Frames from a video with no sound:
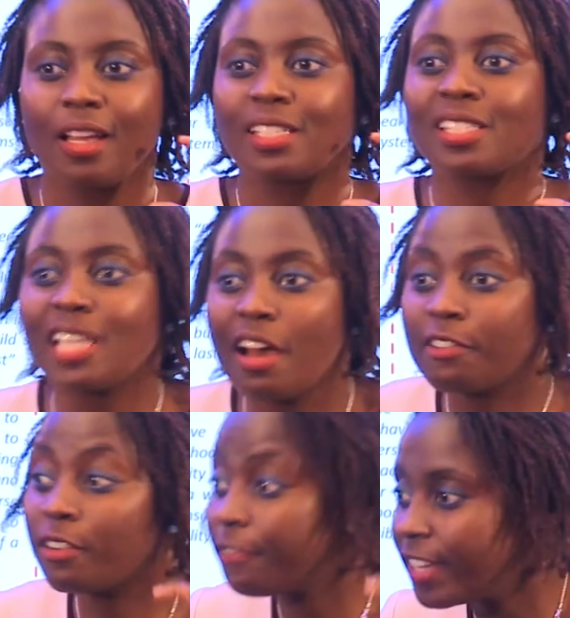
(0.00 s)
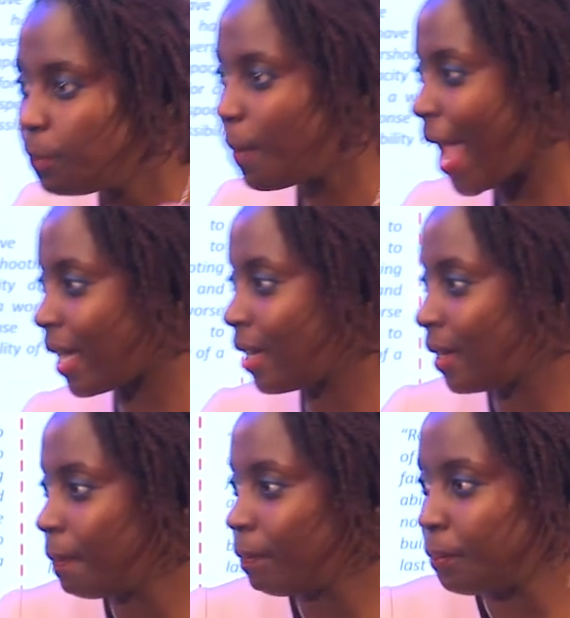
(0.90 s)
suffer feedback
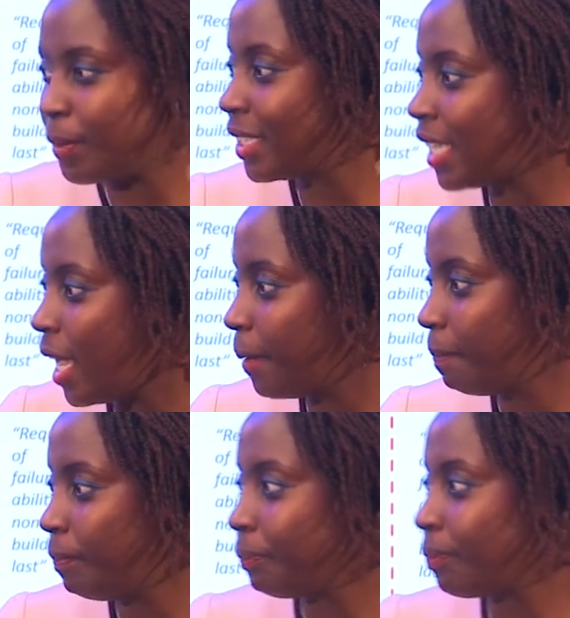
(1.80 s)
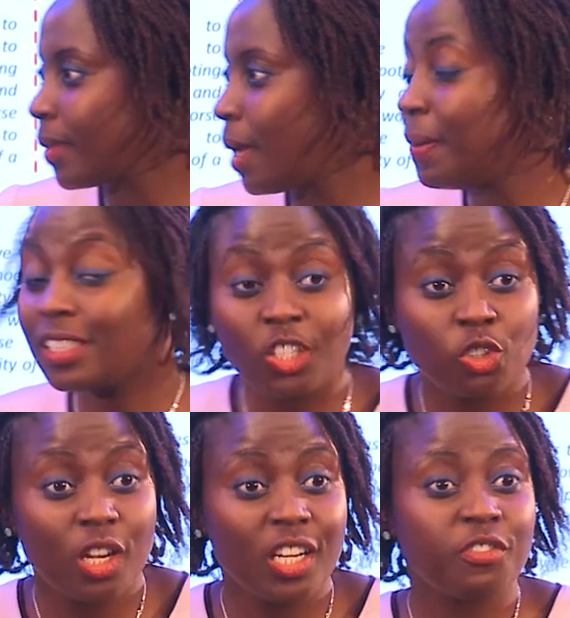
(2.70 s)
big time,
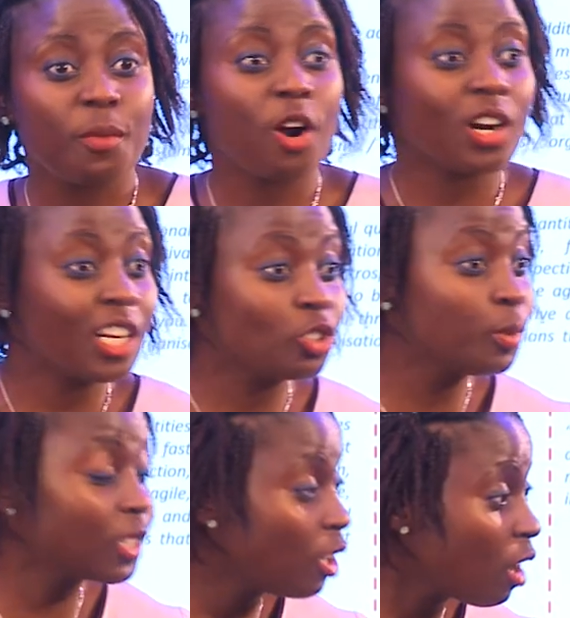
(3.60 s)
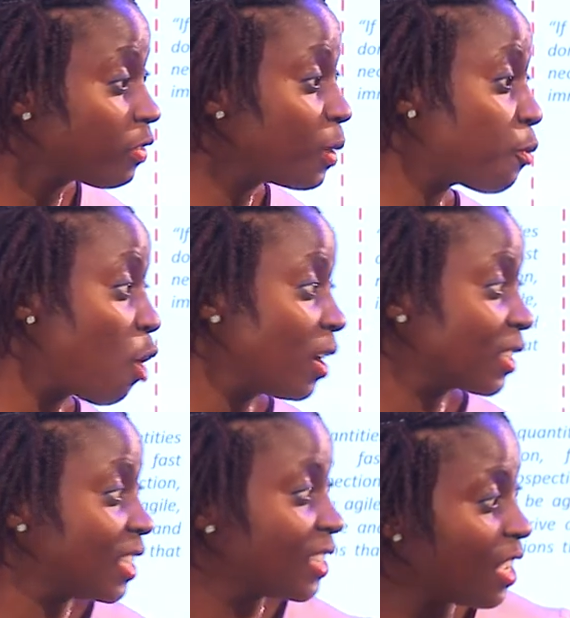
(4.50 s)
particularly from our customers. A lot of the
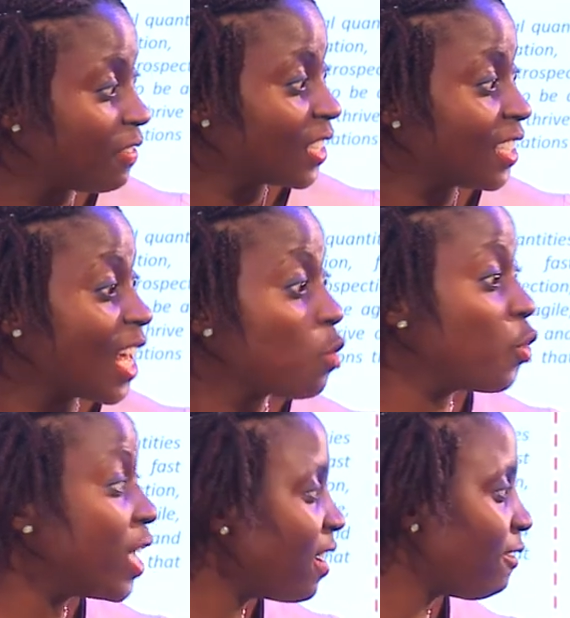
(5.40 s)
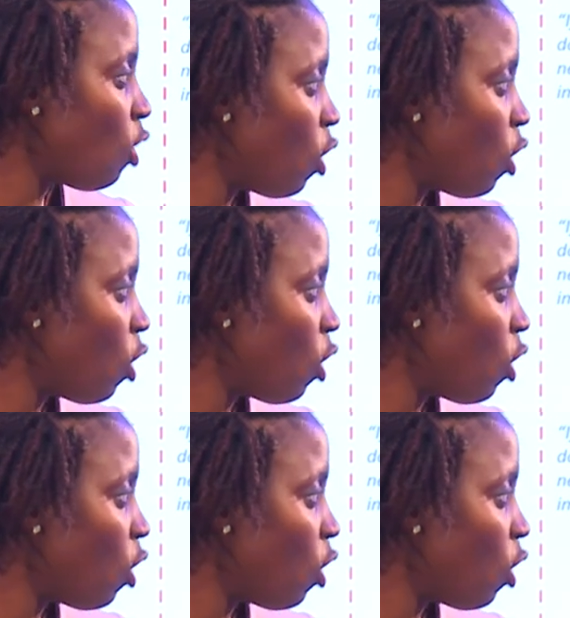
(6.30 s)
products and services that we have